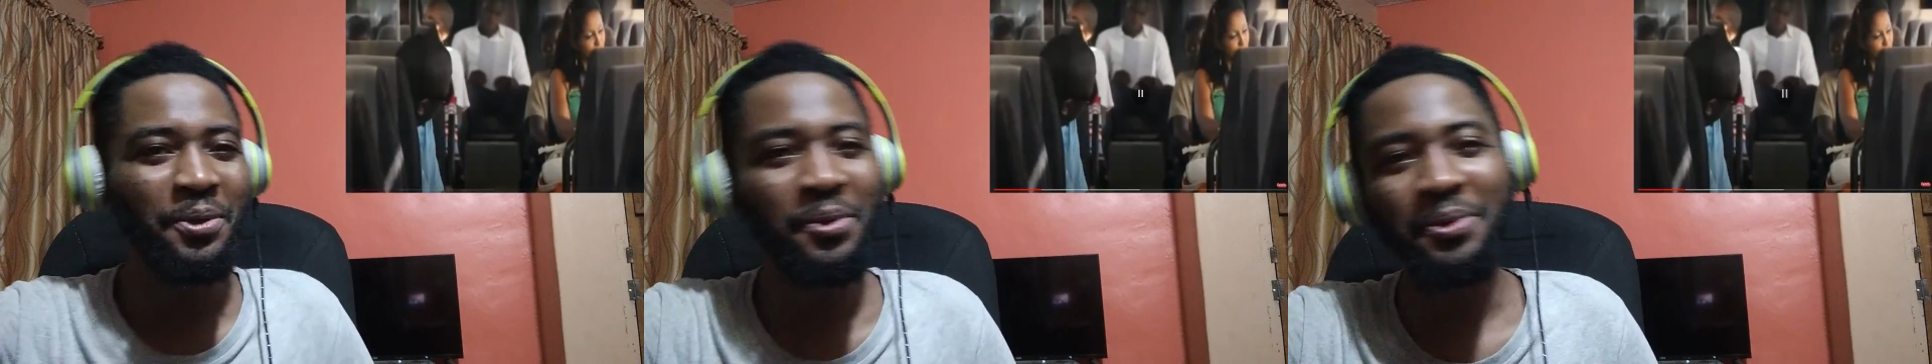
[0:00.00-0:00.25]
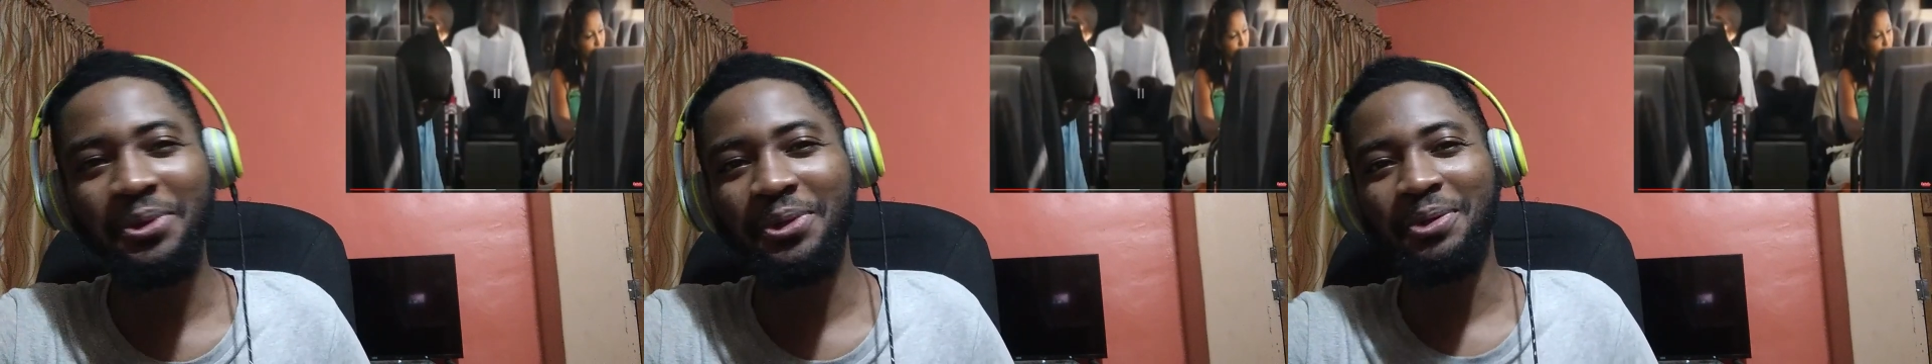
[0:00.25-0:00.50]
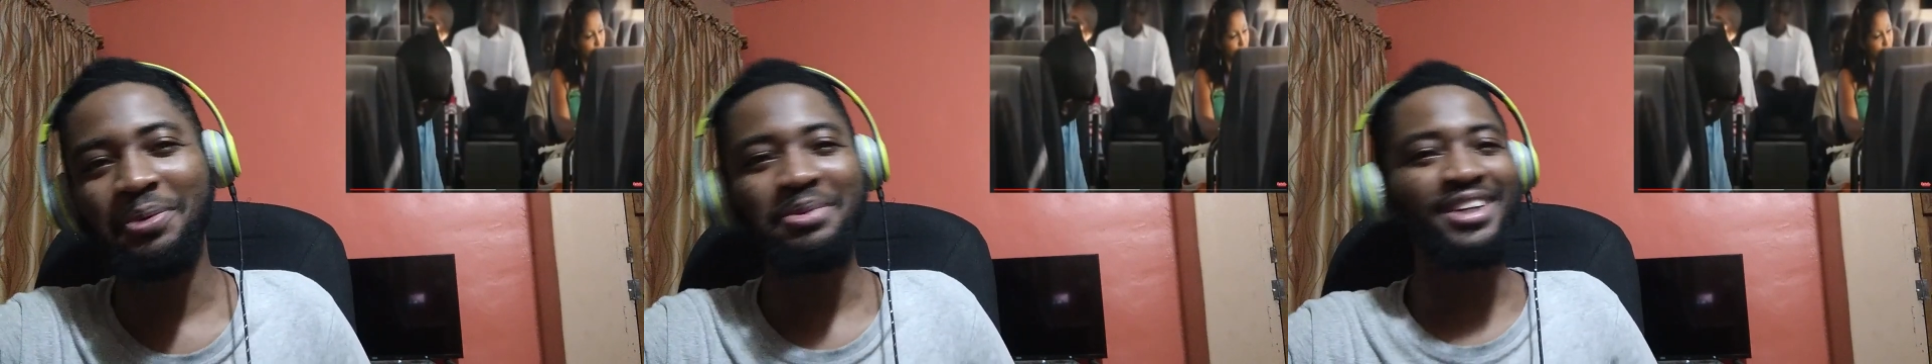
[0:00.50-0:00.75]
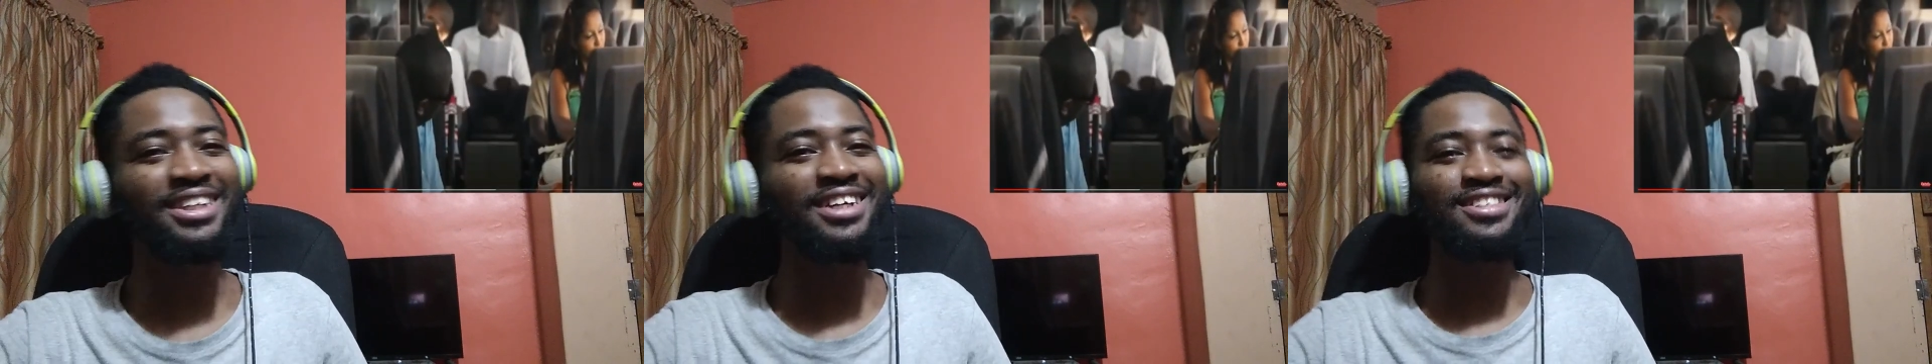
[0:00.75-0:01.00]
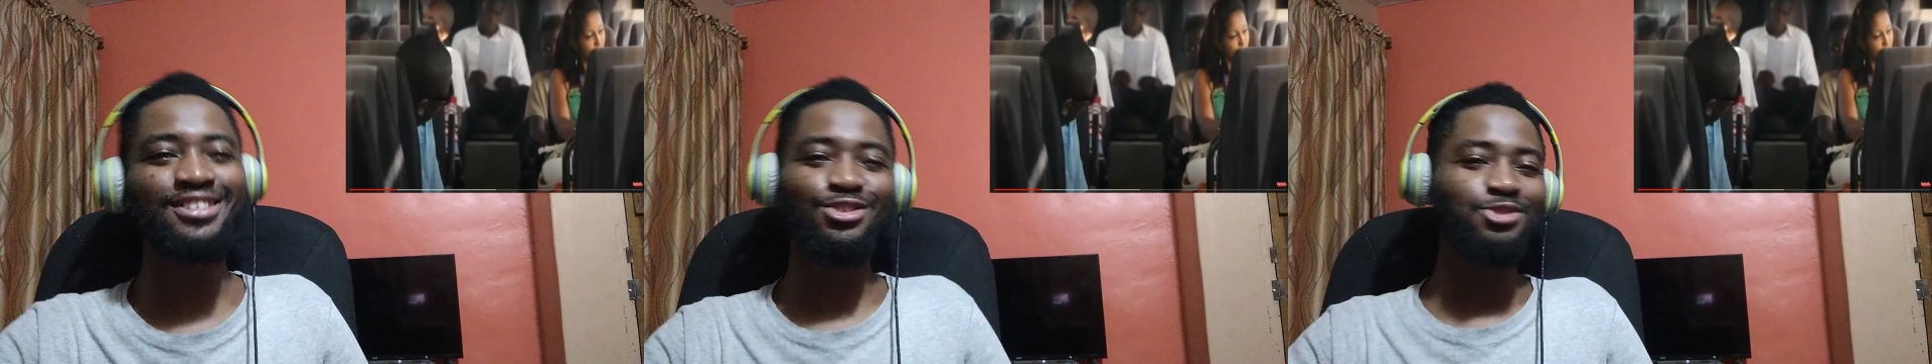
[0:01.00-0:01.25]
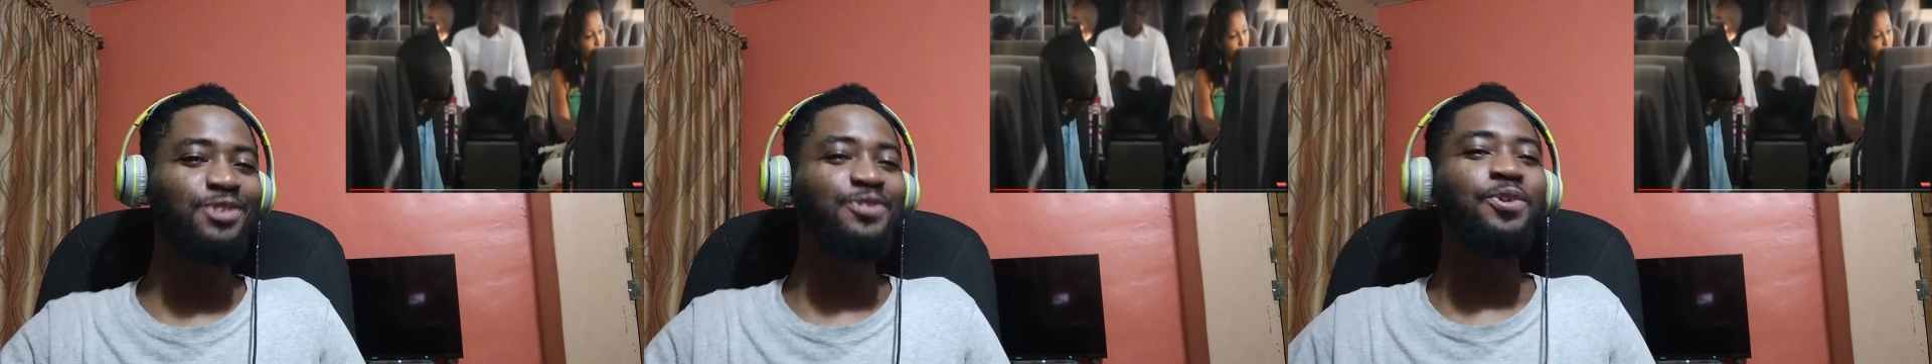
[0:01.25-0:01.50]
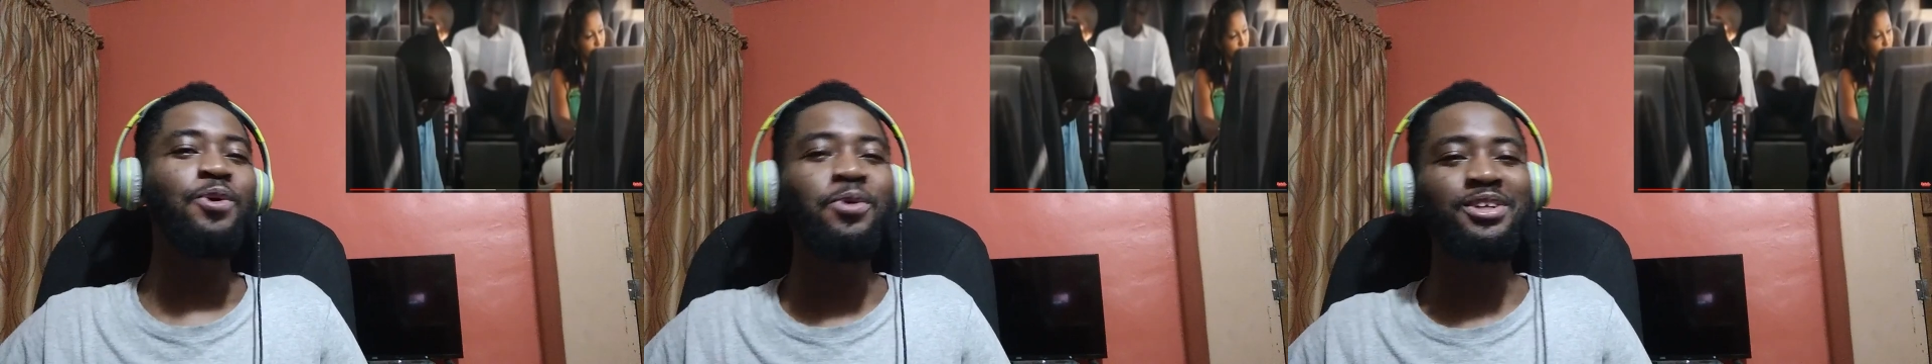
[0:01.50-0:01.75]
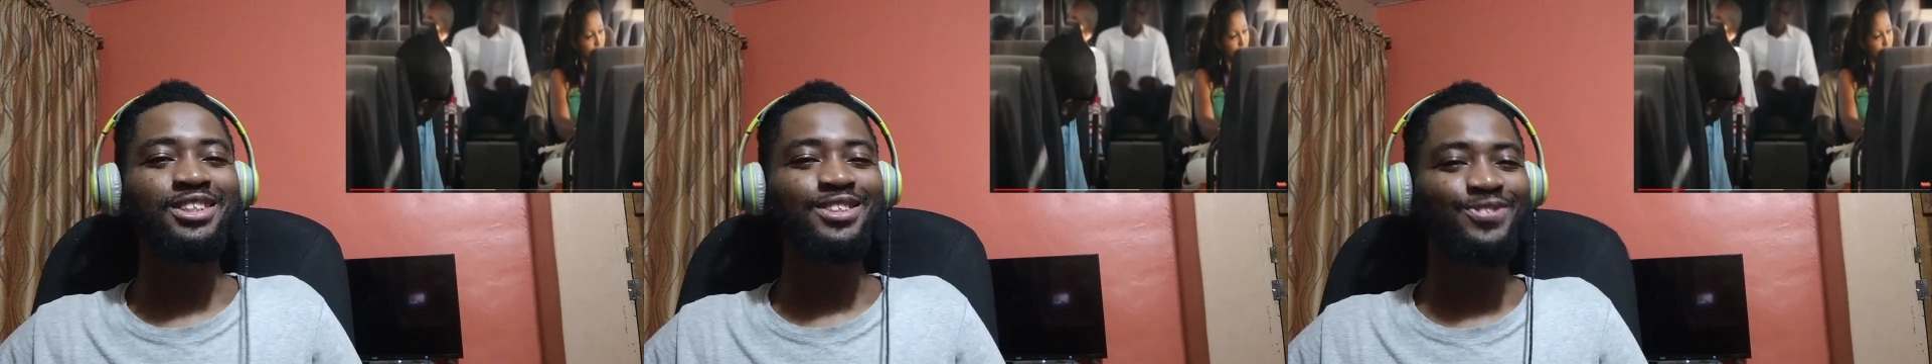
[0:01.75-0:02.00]
Hold on, bro. That is
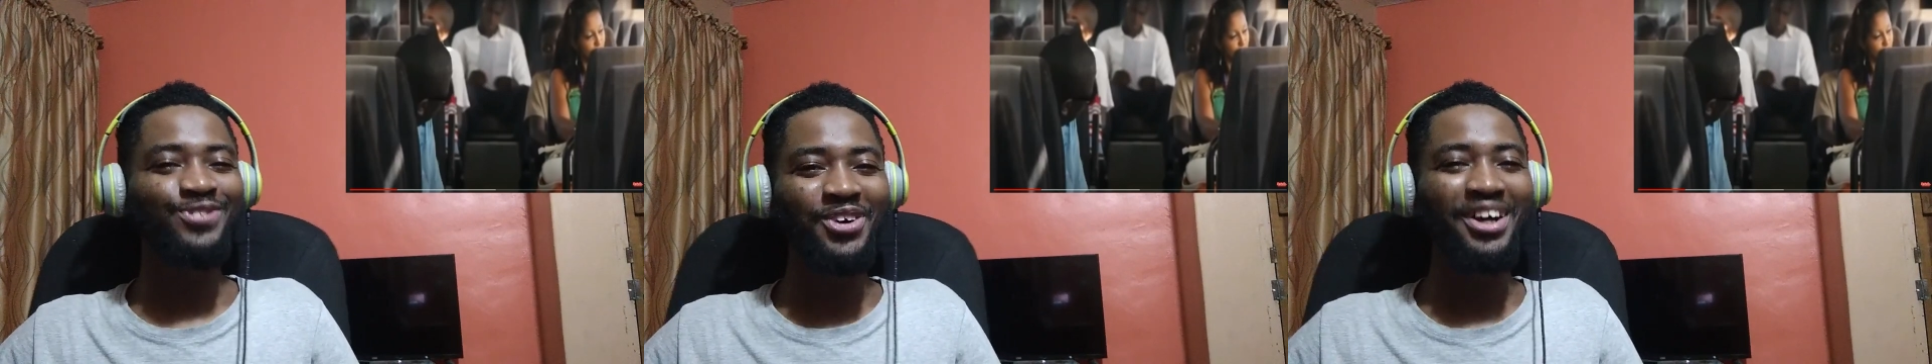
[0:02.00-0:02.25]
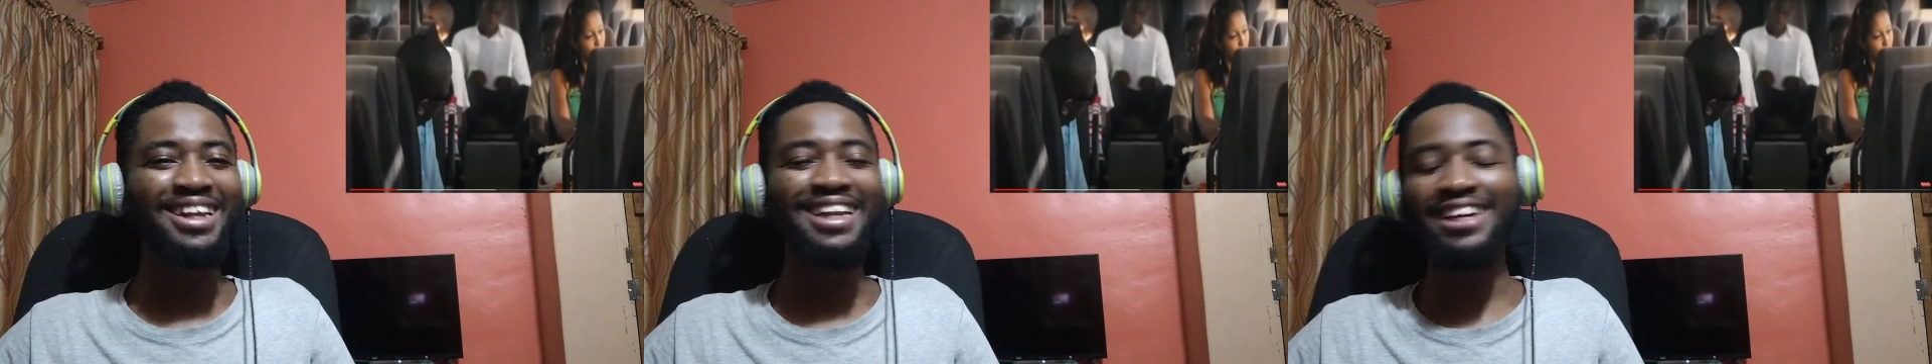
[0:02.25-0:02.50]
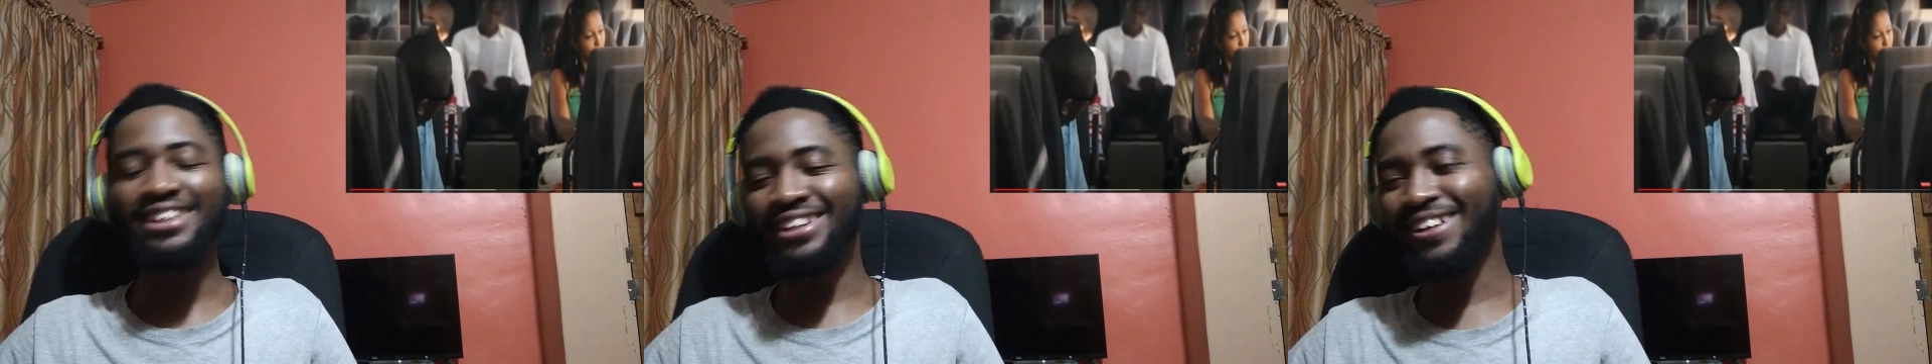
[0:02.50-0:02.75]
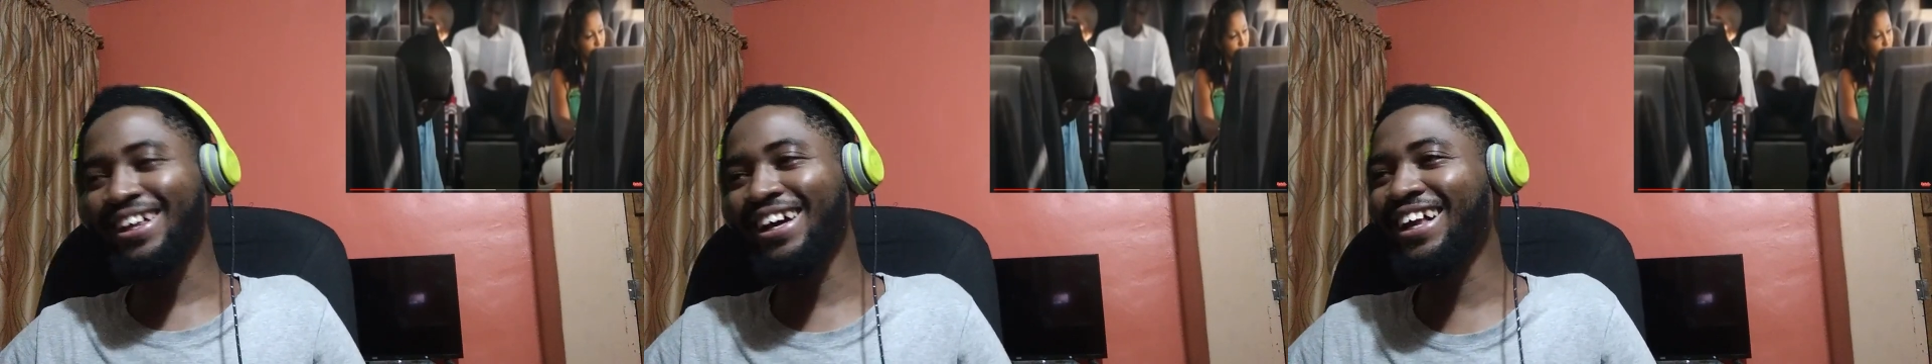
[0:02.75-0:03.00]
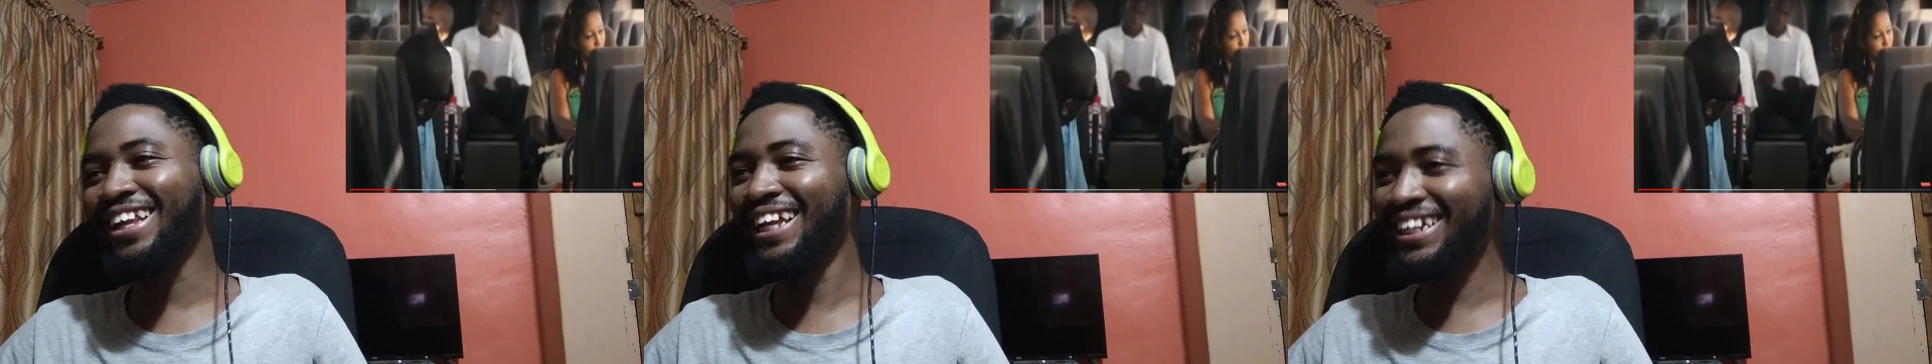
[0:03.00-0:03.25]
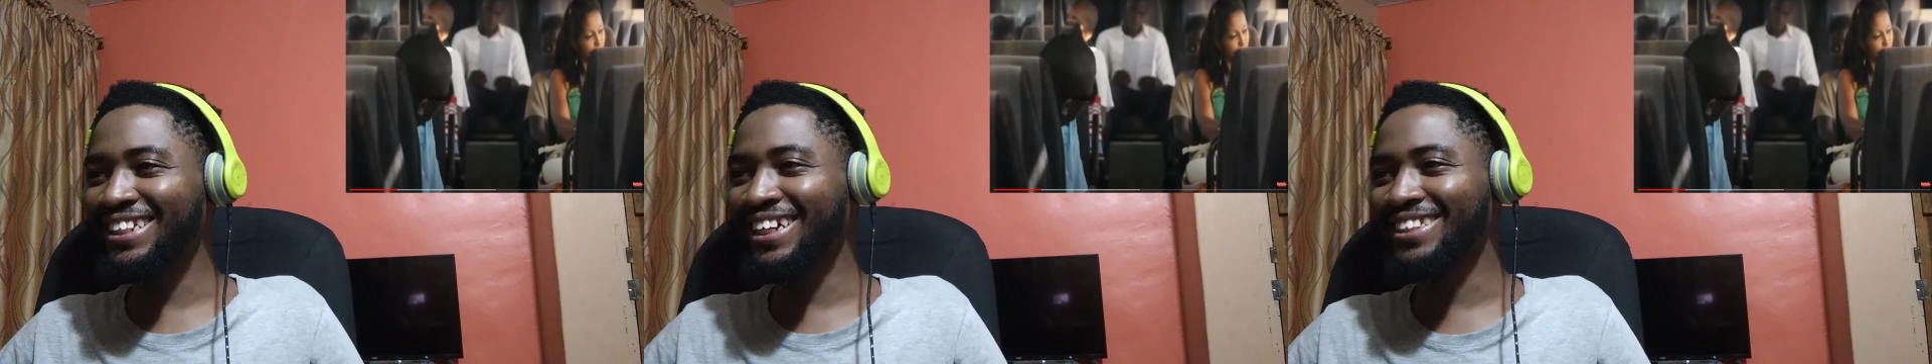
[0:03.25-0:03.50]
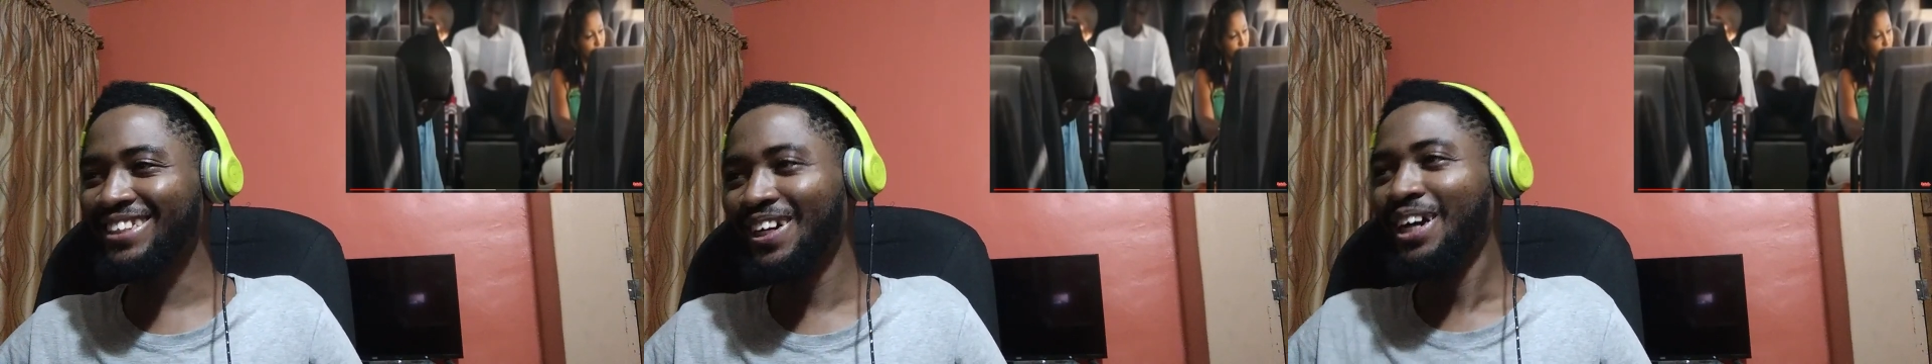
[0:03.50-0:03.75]
straightforward as fuck. I like that. I like that.